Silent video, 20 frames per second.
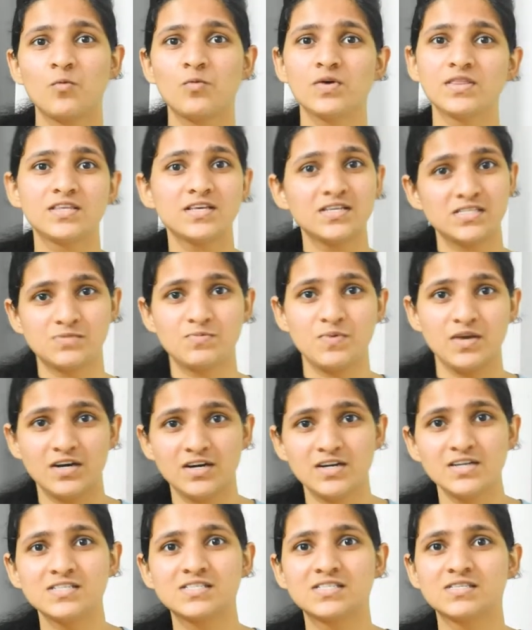with his
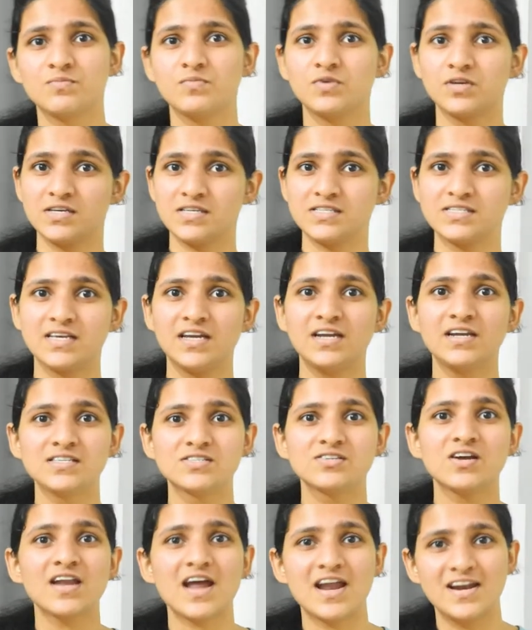peers because he
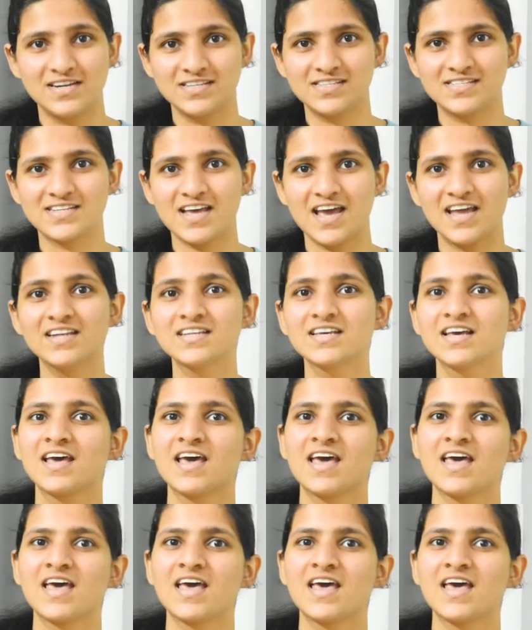does not understand